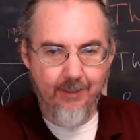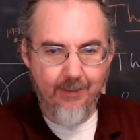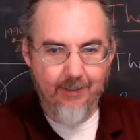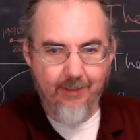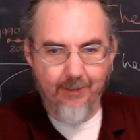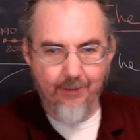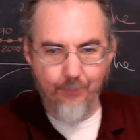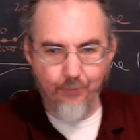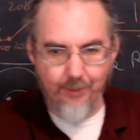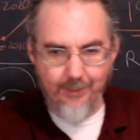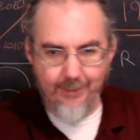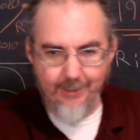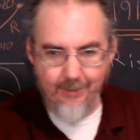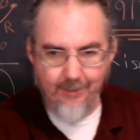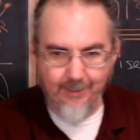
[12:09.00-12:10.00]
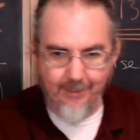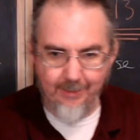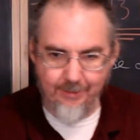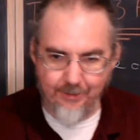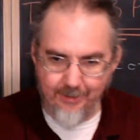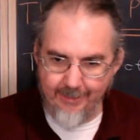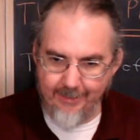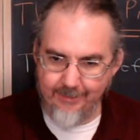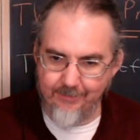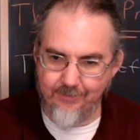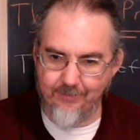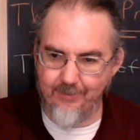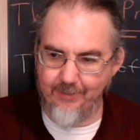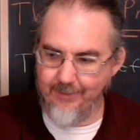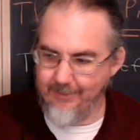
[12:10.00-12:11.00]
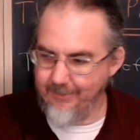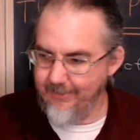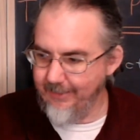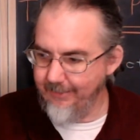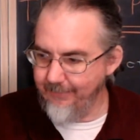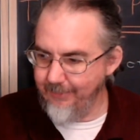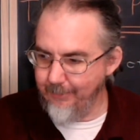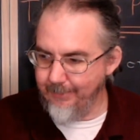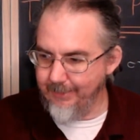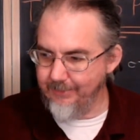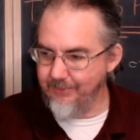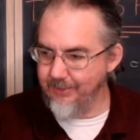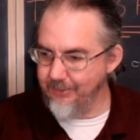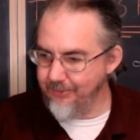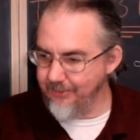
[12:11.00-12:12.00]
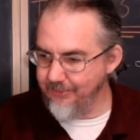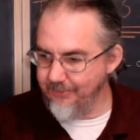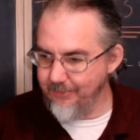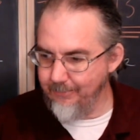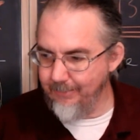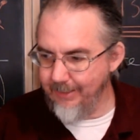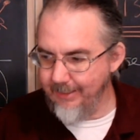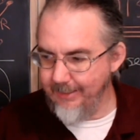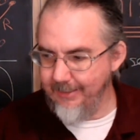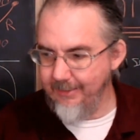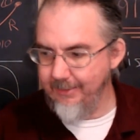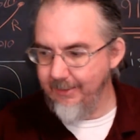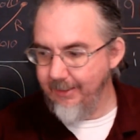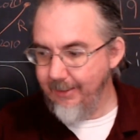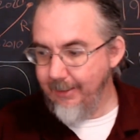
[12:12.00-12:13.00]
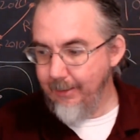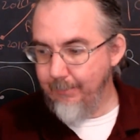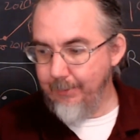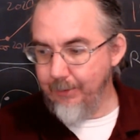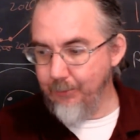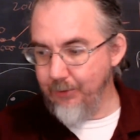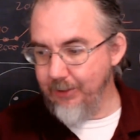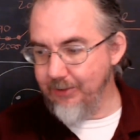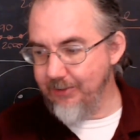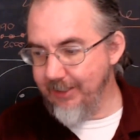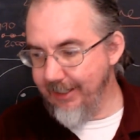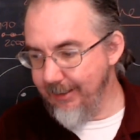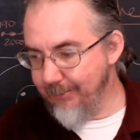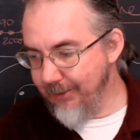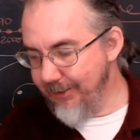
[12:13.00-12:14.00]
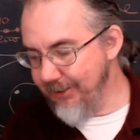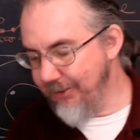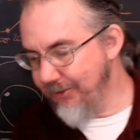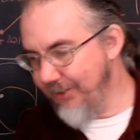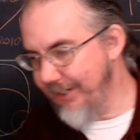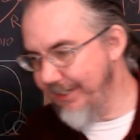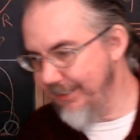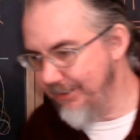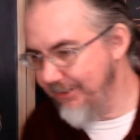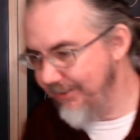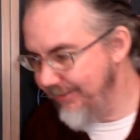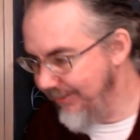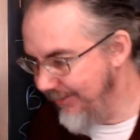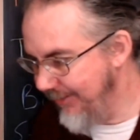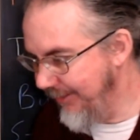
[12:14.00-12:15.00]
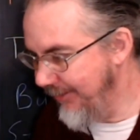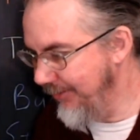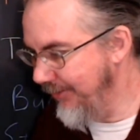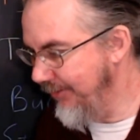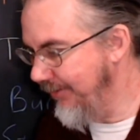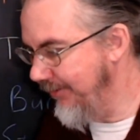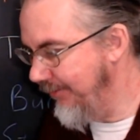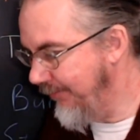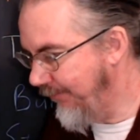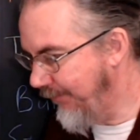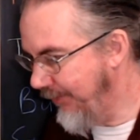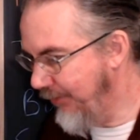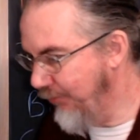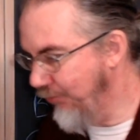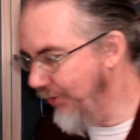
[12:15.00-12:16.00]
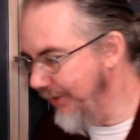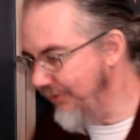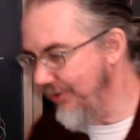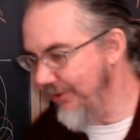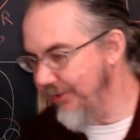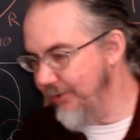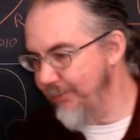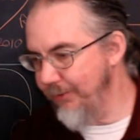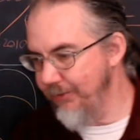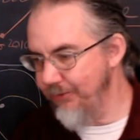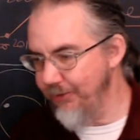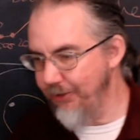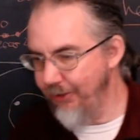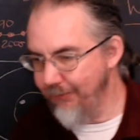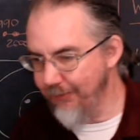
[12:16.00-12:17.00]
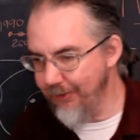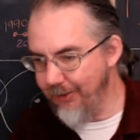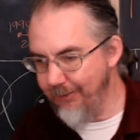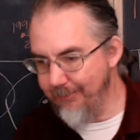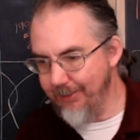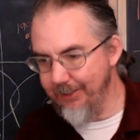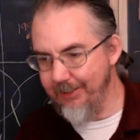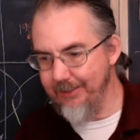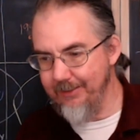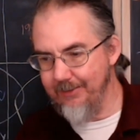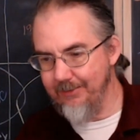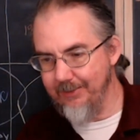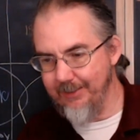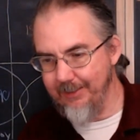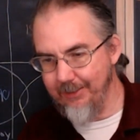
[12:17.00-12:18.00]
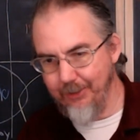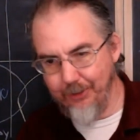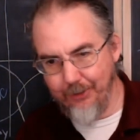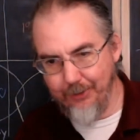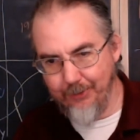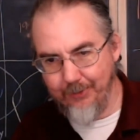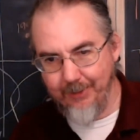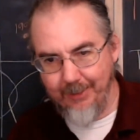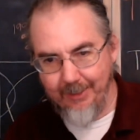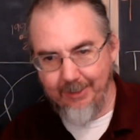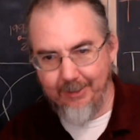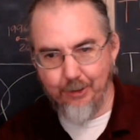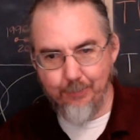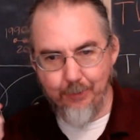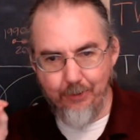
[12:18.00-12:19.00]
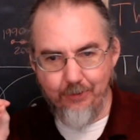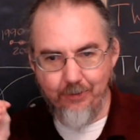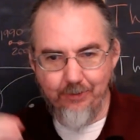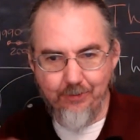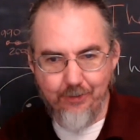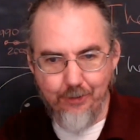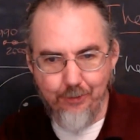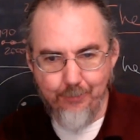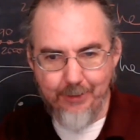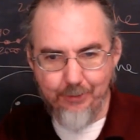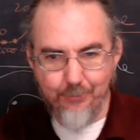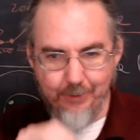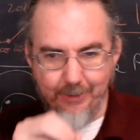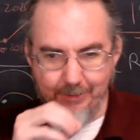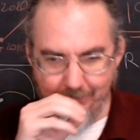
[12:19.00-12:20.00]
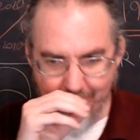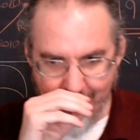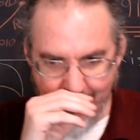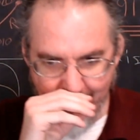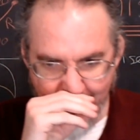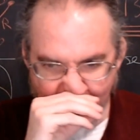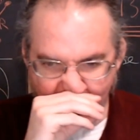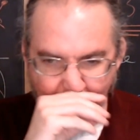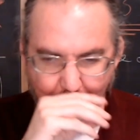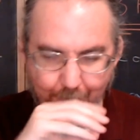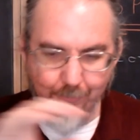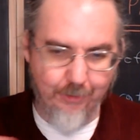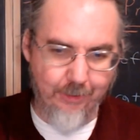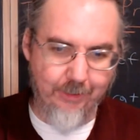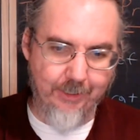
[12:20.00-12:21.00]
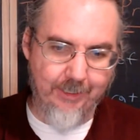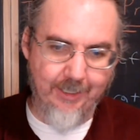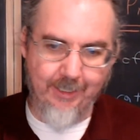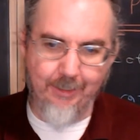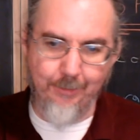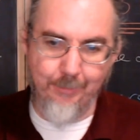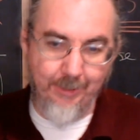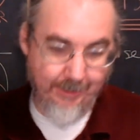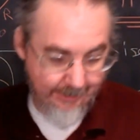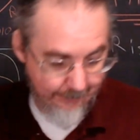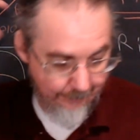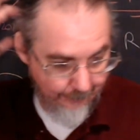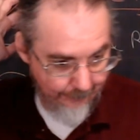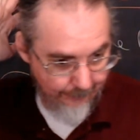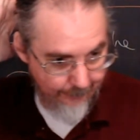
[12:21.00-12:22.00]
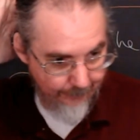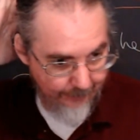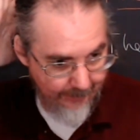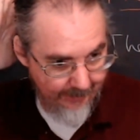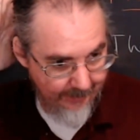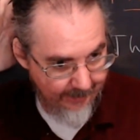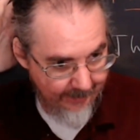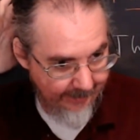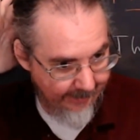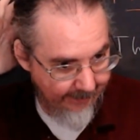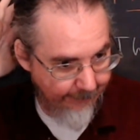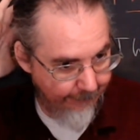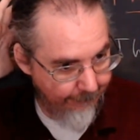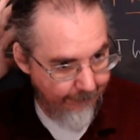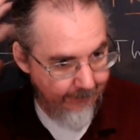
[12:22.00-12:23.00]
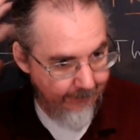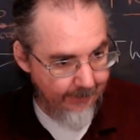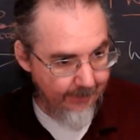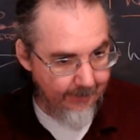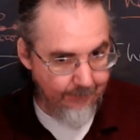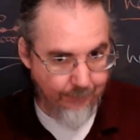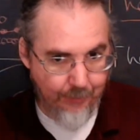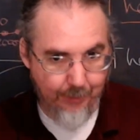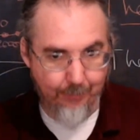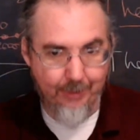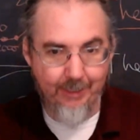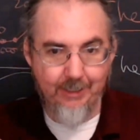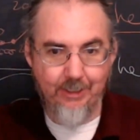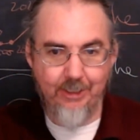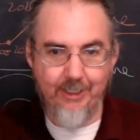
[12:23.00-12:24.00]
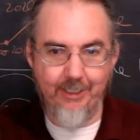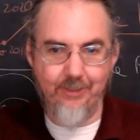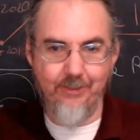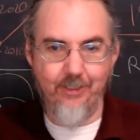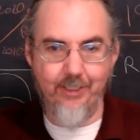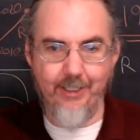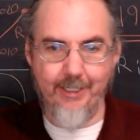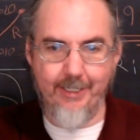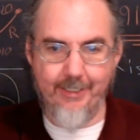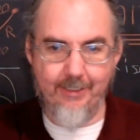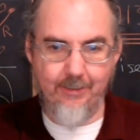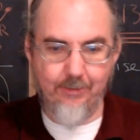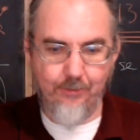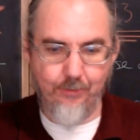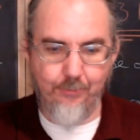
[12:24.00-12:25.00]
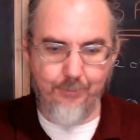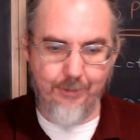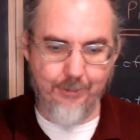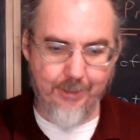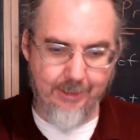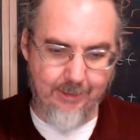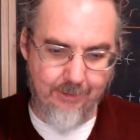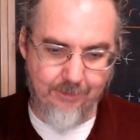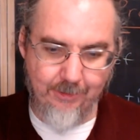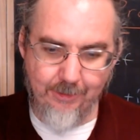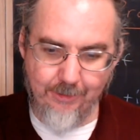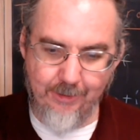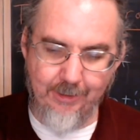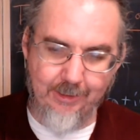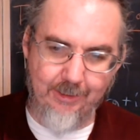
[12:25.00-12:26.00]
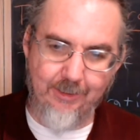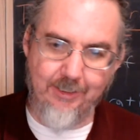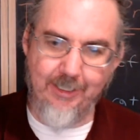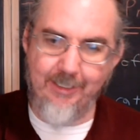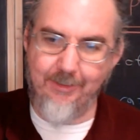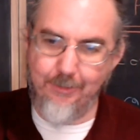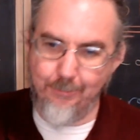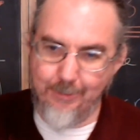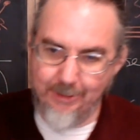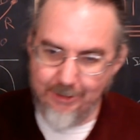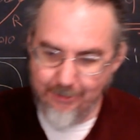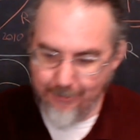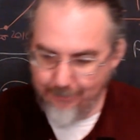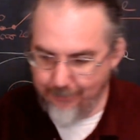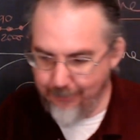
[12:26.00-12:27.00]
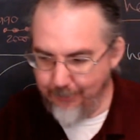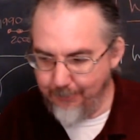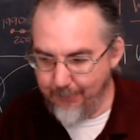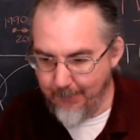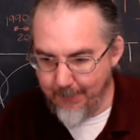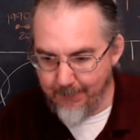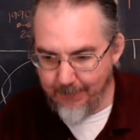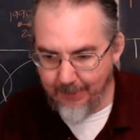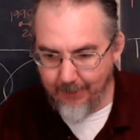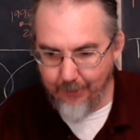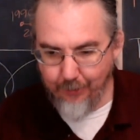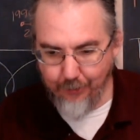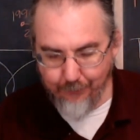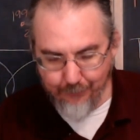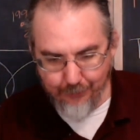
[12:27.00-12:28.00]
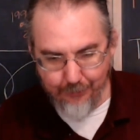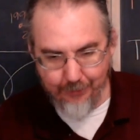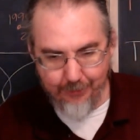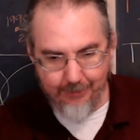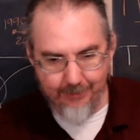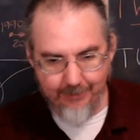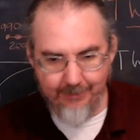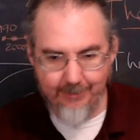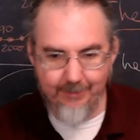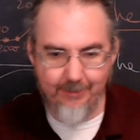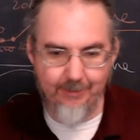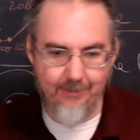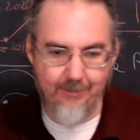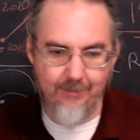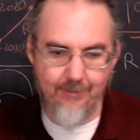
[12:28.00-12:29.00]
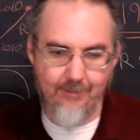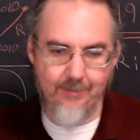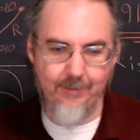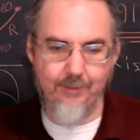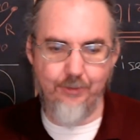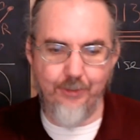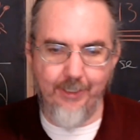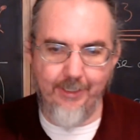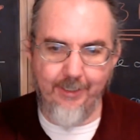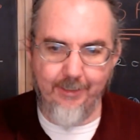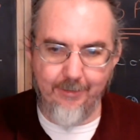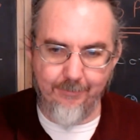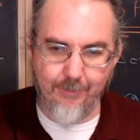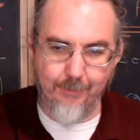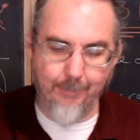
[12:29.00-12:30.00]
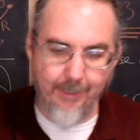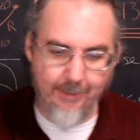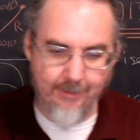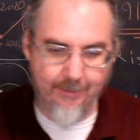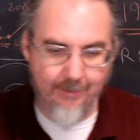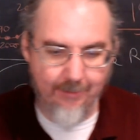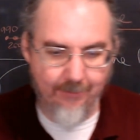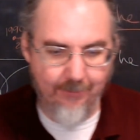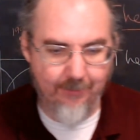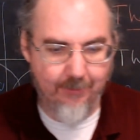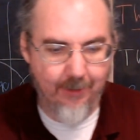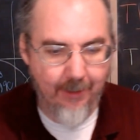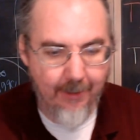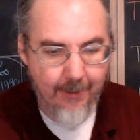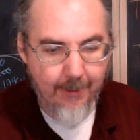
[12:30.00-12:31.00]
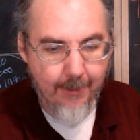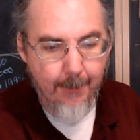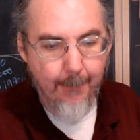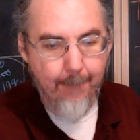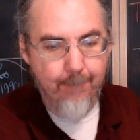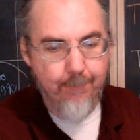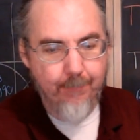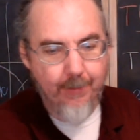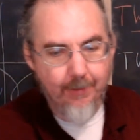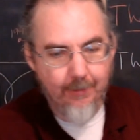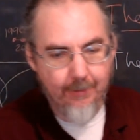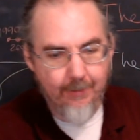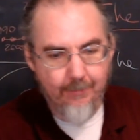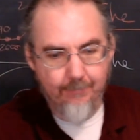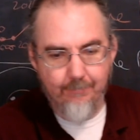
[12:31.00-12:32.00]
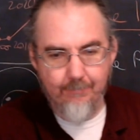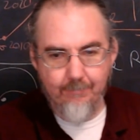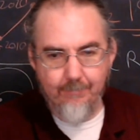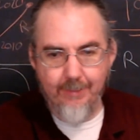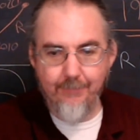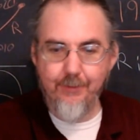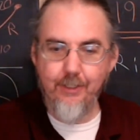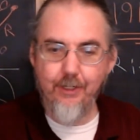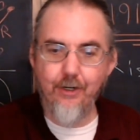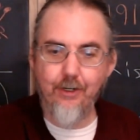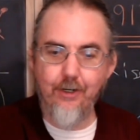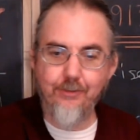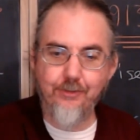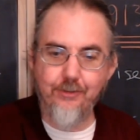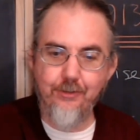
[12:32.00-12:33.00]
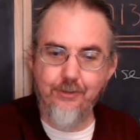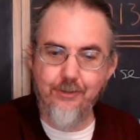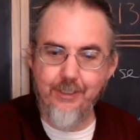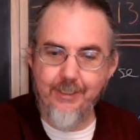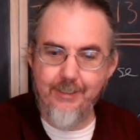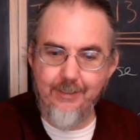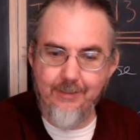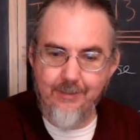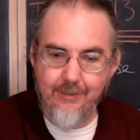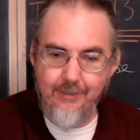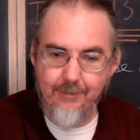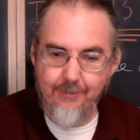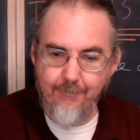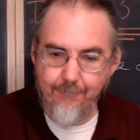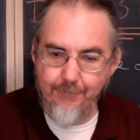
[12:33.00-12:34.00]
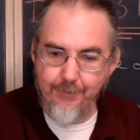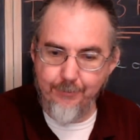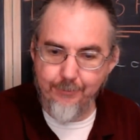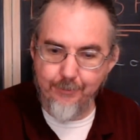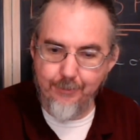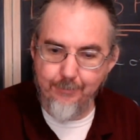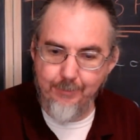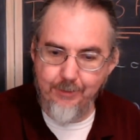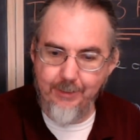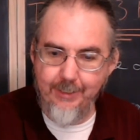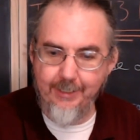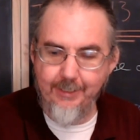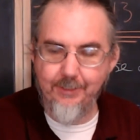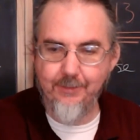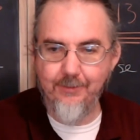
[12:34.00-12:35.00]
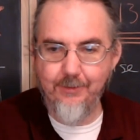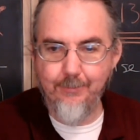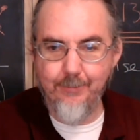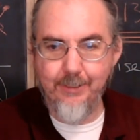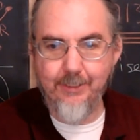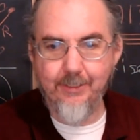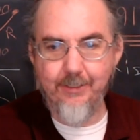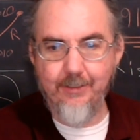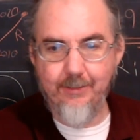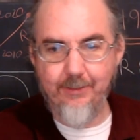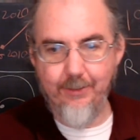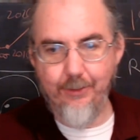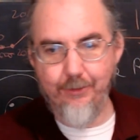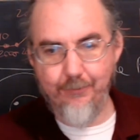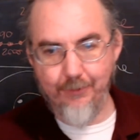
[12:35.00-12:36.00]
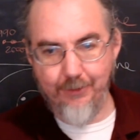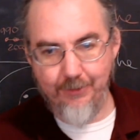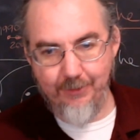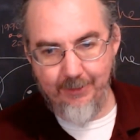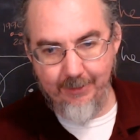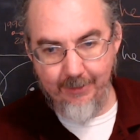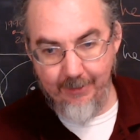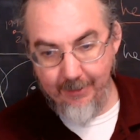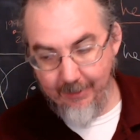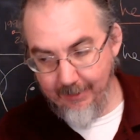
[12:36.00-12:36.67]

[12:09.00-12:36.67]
working out contracts and having their best interest in mind. But with the stock market crash and the risk that this posed to the overall market, is like, no, this poses too much risk to the overall economy that we need to have some kind of checks on that. So we created the Security and Exchange Commission to overlook the trading of commodities. FDR also created the Federal Communications Commission to oversee